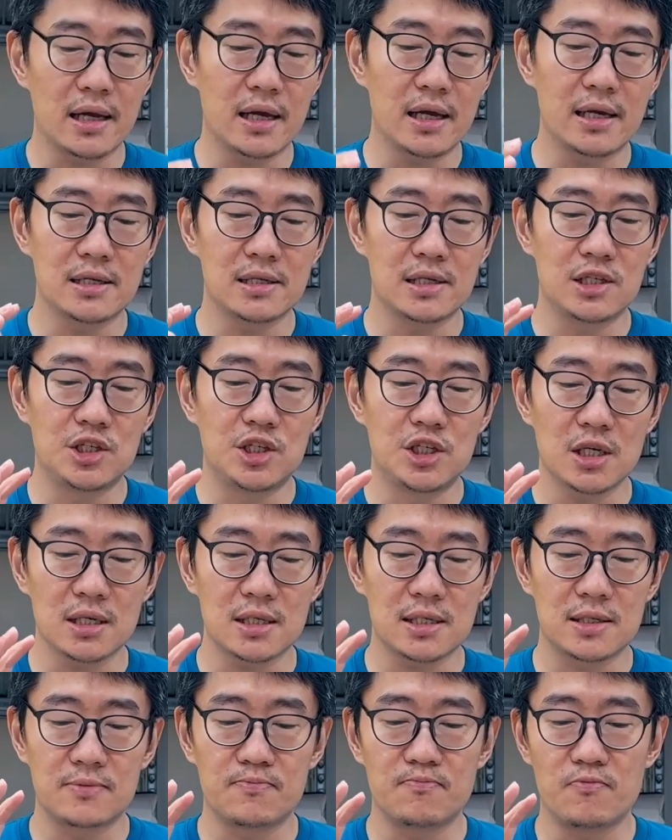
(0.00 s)
is
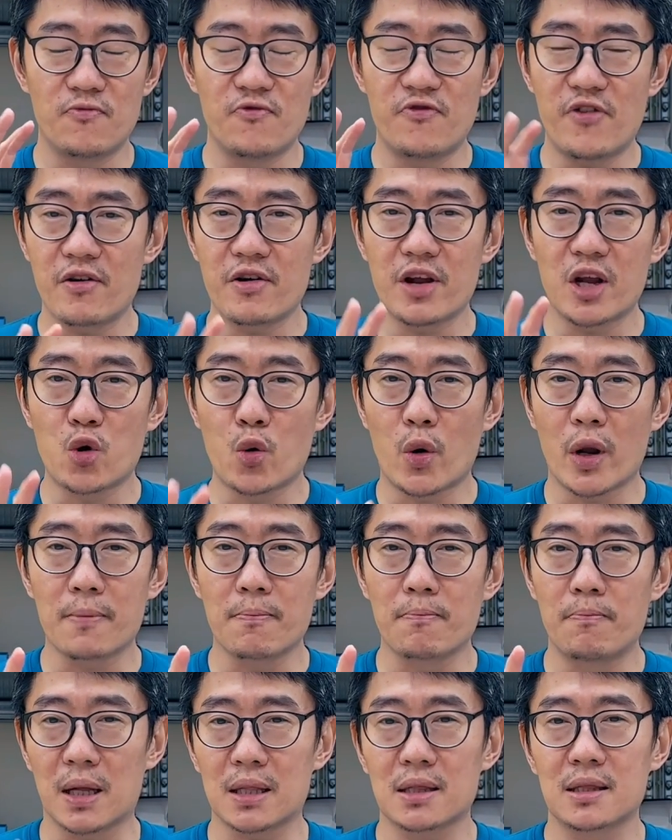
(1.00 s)
just very quick
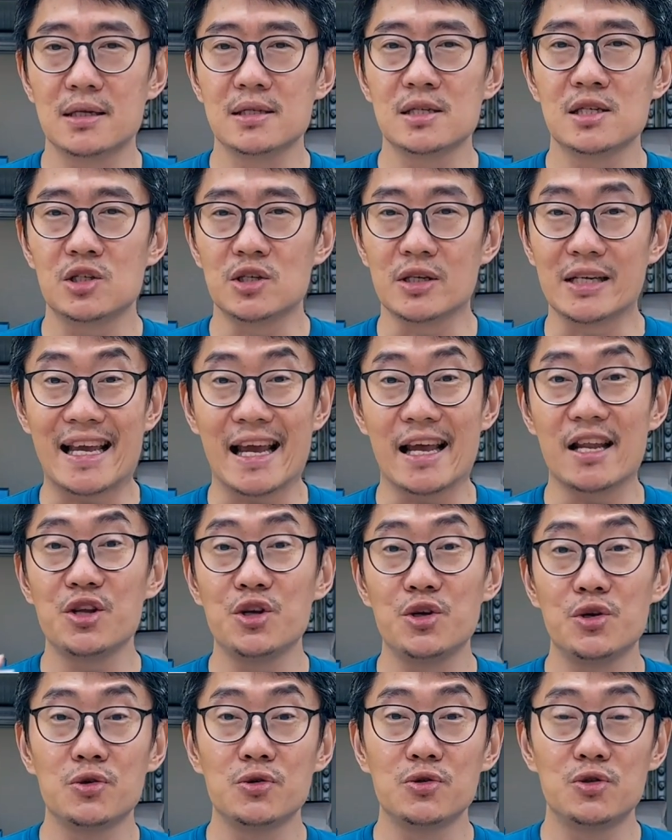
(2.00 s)
buttons to get
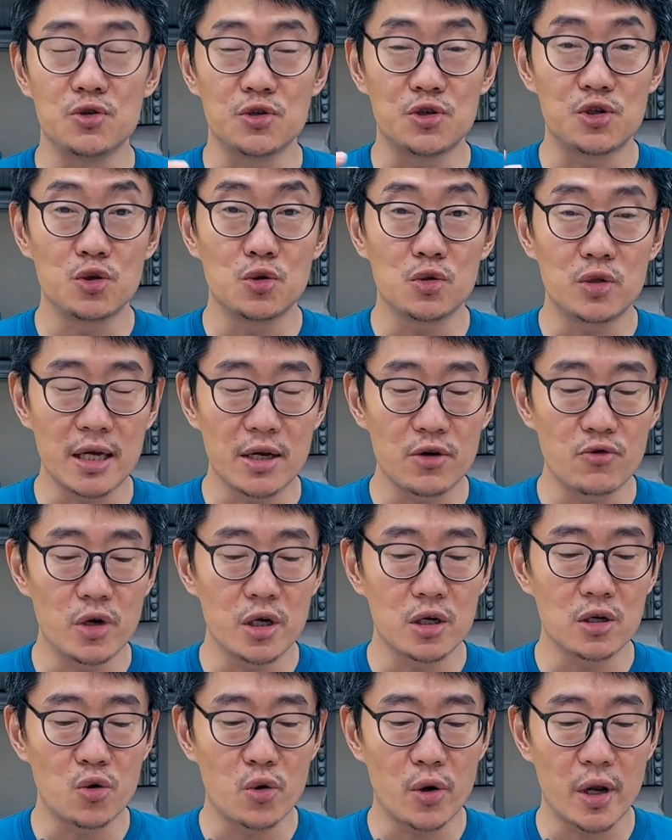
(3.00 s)
you to shooting
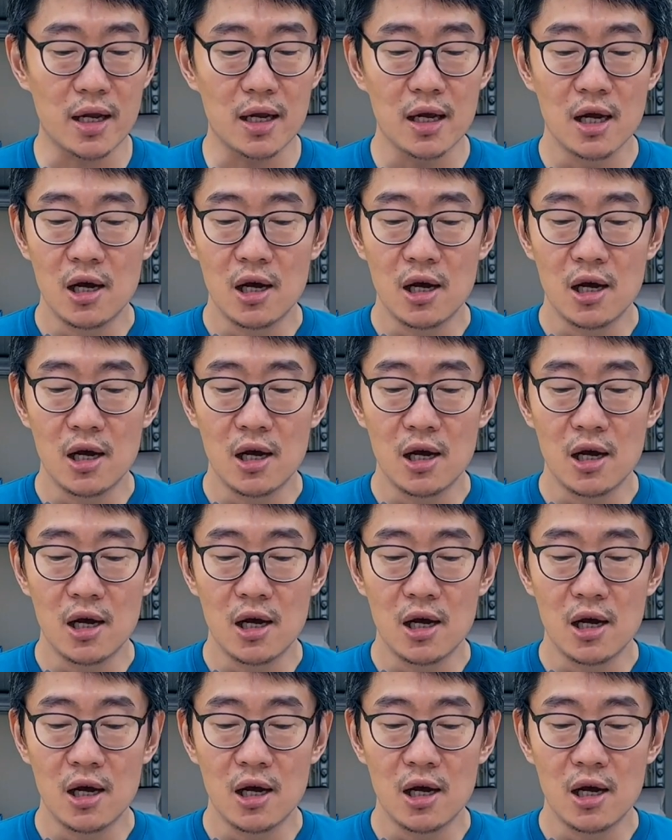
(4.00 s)
real quick.